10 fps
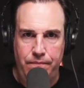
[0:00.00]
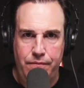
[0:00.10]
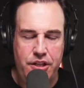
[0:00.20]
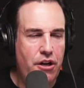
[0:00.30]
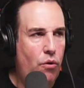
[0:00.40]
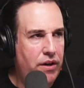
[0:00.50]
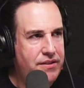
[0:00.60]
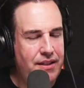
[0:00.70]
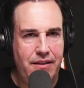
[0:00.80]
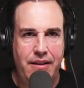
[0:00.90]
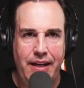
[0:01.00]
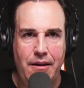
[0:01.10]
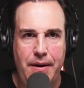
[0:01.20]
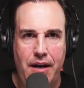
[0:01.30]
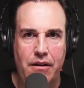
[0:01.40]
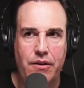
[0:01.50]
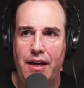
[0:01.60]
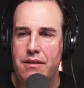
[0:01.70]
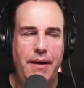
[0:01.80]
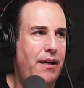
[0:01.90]
You don't want to sit and think about, okay,
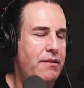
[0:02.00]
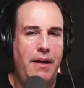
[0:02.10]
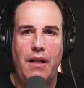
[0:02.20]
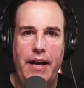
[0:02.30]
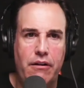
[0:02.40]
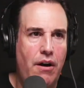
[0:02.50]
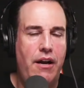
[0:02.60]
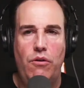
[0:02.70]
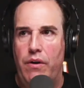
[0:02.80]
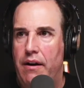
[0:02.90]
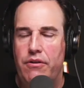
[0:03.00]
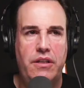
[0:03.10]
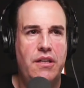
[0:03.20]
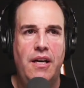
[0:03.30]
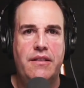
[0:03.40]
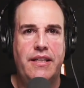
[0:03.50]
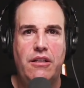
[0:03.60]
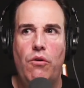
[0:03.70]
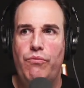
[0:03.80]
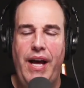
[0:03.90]
is my lighting right or whatever. It's like,
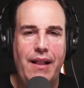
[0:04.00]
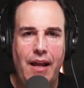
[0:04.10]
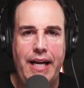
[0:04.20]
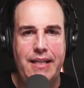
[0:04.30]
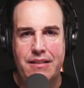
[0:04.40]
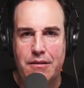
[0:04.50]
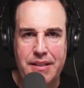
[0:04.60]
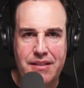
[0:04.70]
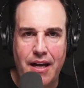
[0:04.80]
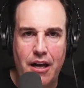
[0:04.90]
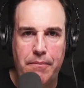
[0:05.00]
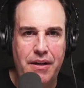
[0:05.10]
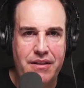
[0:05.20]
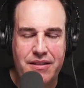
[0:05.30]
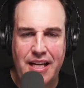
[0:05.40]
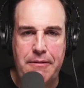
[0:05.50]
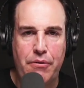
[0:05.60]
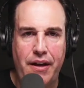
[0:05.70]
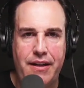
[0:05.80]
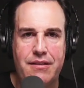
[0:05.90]
no, that light needs to be set up in the same
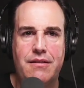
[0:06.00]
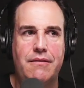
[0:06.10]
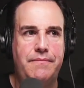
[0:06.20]
place